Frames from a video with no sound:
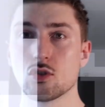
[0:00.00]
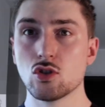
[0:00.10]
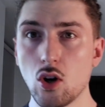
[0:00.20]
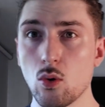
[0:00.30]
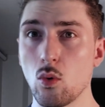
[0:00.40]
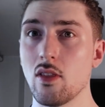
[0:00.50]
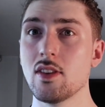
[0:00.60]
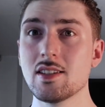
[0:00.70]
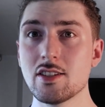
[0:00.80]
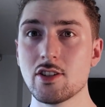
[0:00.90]
So
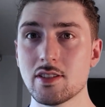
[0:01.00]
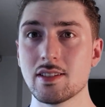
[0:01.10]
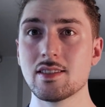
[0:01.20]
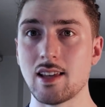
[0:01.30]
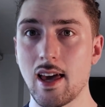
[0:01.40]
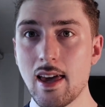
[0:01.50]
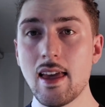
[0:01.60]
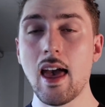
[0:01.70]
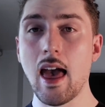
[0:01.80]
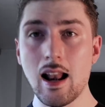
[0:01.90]
this is just to say
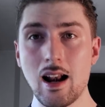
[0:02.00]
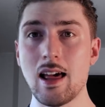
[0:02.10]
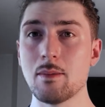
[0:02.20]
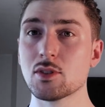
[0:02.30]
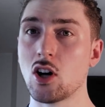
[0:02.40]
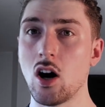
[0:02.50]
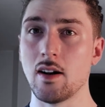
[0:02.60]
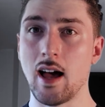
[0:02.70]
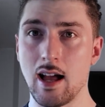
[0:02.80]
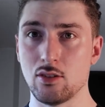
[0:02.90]
LLMs can't
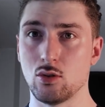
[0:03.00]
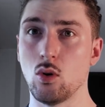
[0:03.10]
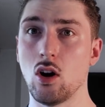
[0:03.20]
handle